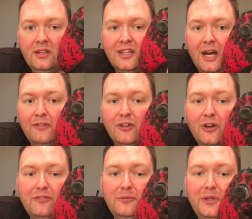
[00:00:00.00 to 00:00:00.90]
Now, if you're
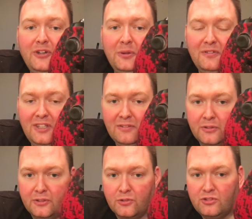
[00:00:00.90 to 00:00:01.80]
not familiar with
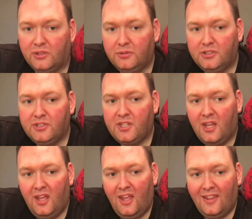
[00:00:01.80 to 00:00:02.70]
Evil controllers,
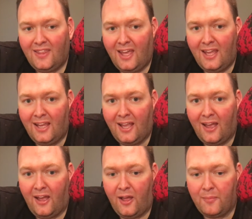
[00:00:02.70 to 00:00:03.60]
they
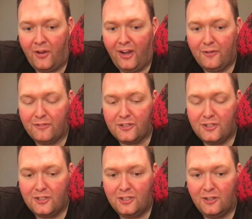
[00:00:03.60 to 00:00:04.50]
allow for a
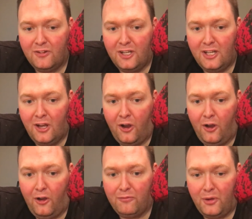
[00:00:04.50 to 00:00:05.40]
certain degree
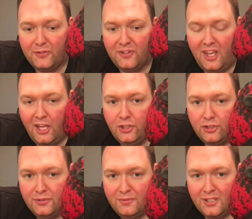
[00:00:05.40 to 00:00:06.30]
of
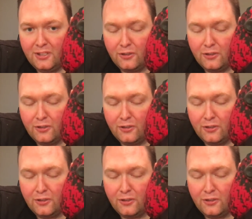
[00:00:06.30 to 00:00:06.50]
modification in the